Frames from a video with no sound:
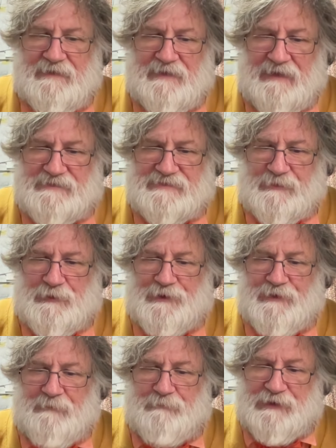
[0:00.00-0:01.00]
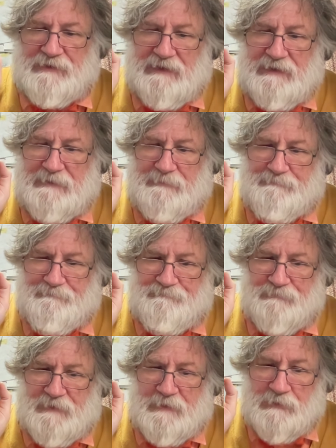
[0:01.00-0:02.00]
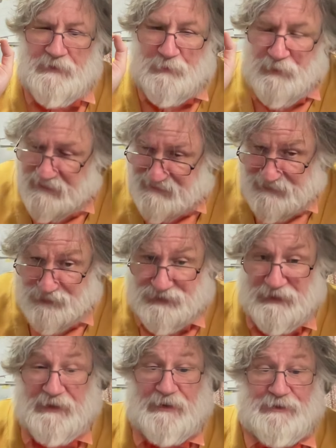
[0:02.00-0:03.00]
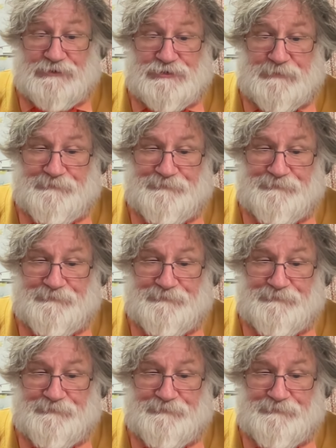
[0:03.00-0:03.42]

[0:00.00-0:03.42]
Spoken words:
and so on. But the recent charge